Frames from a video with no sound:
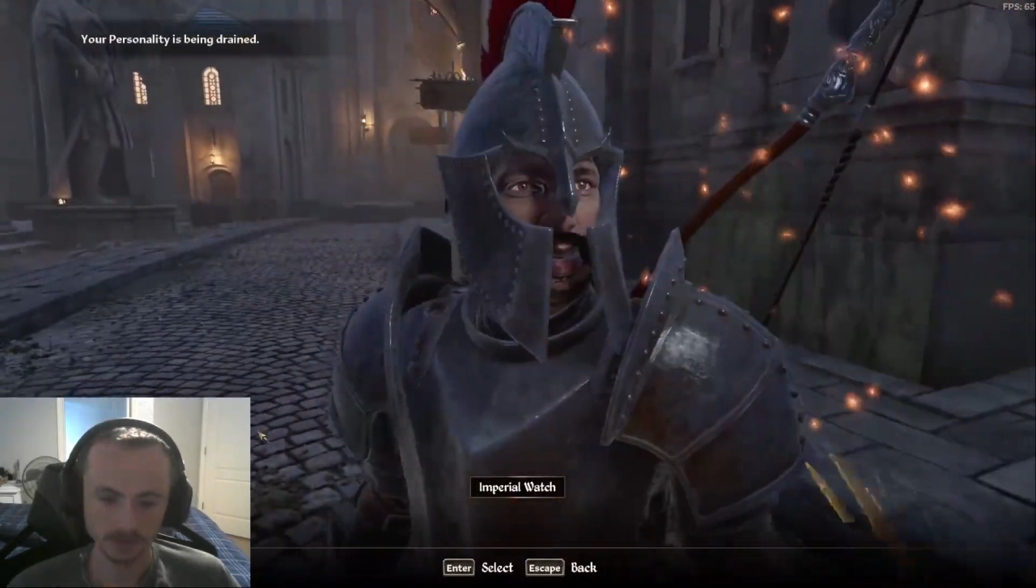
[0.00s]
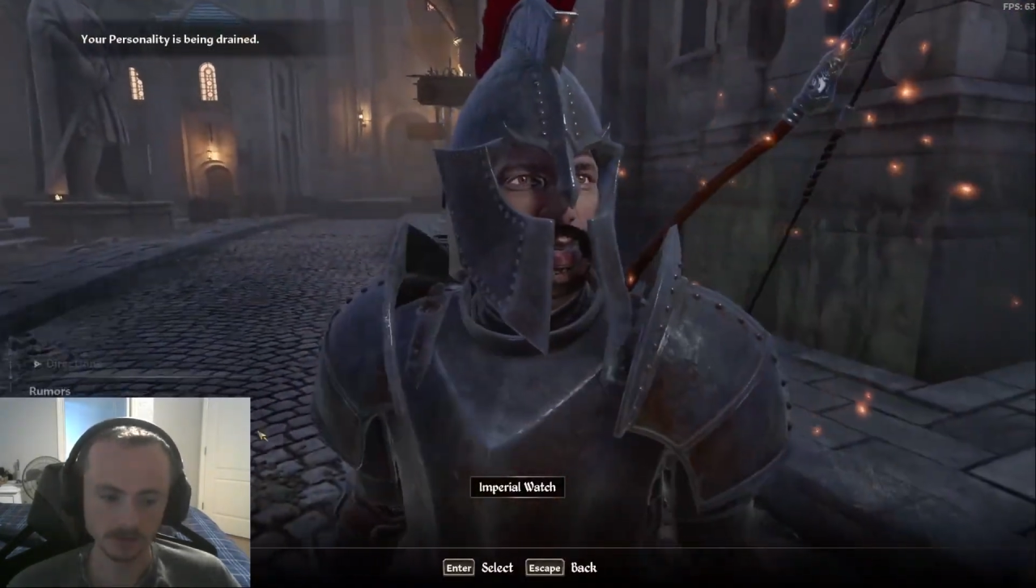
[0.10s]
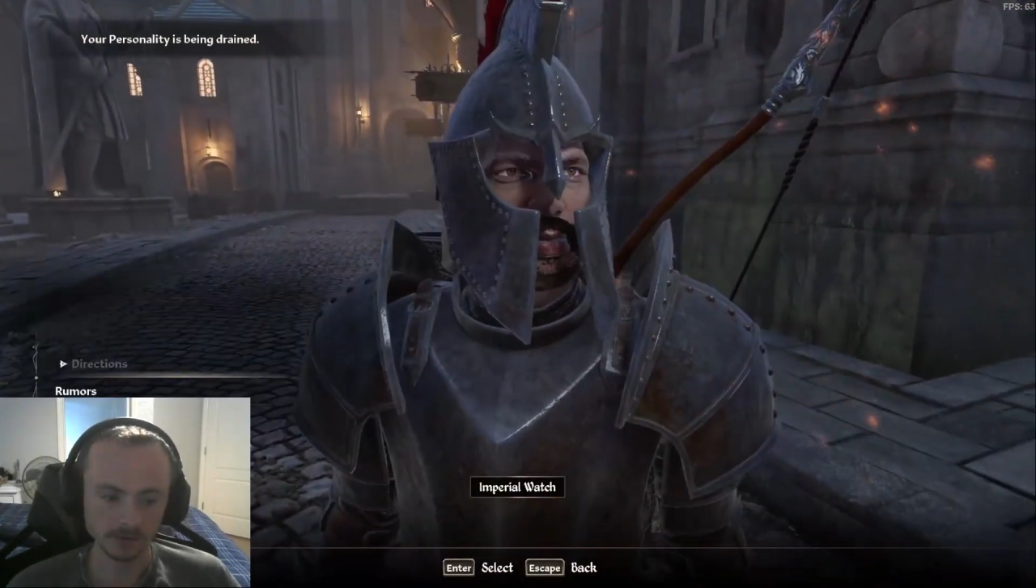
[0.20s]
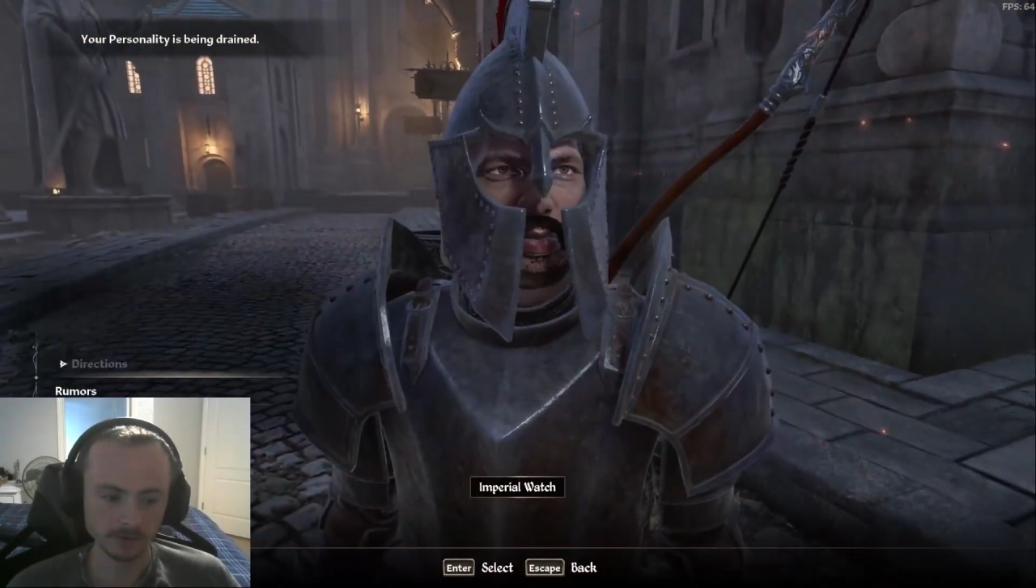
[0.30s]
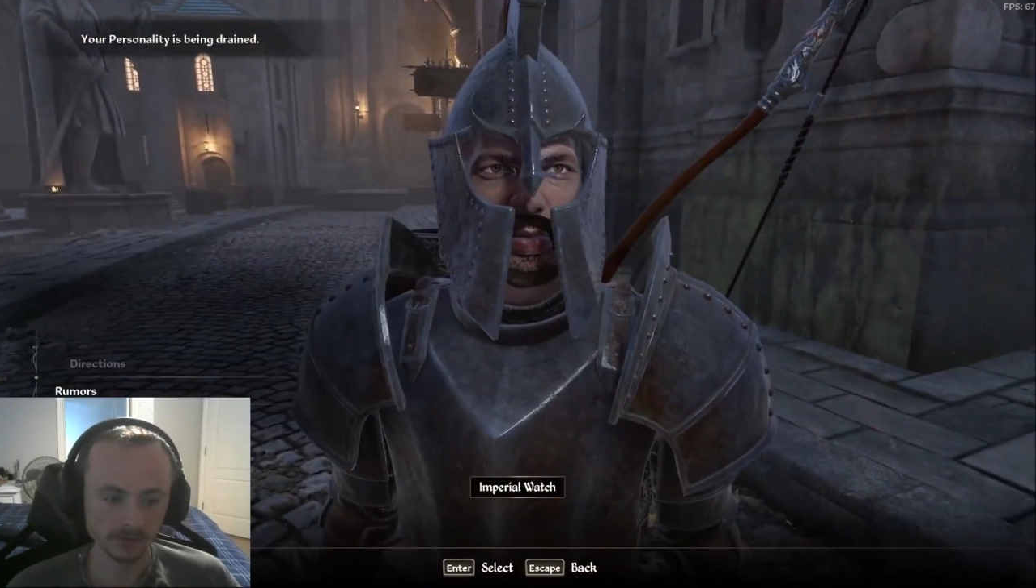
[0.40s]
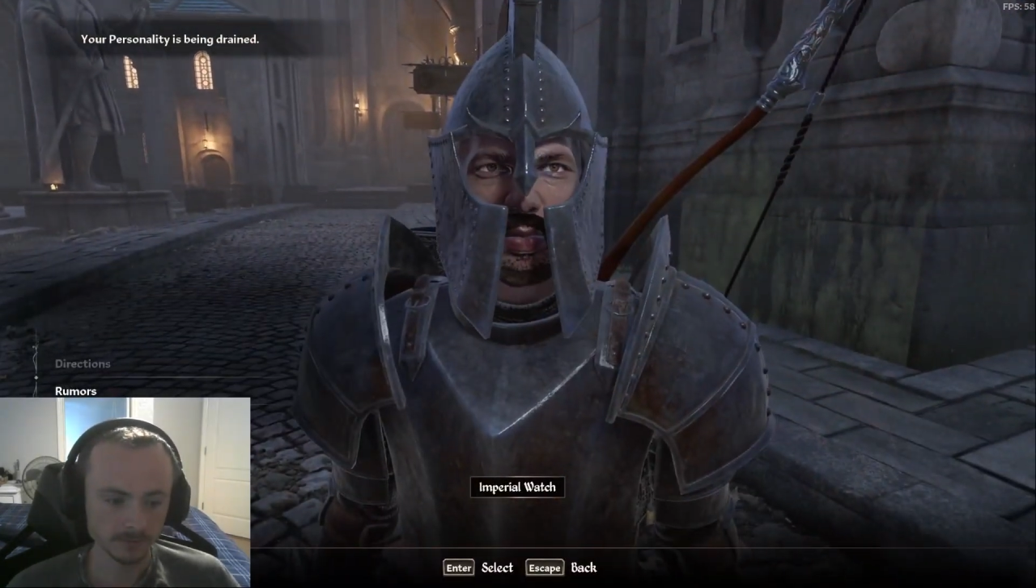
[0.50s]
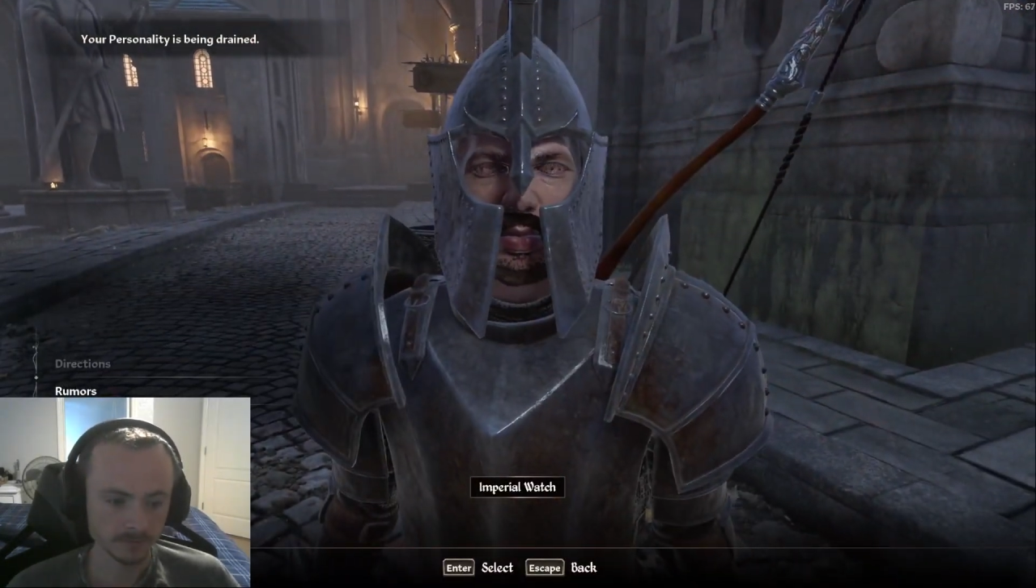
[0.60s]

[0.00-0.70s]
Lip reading: this,